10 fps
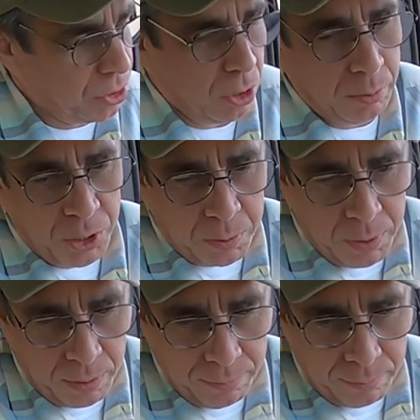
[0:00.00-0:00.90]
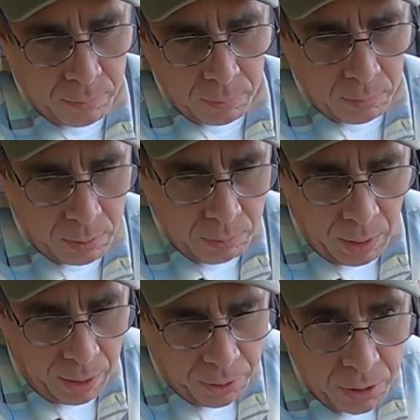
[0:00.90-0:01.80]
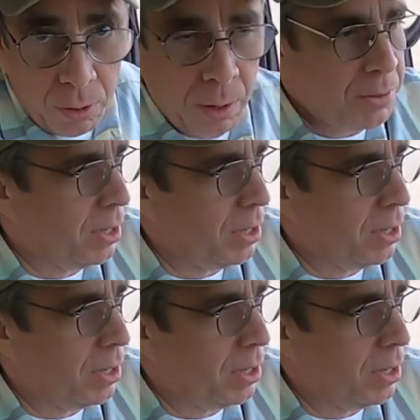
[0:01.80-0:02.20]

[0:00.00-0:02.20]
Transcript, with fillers: skirmish, but I don't know. You know what I'm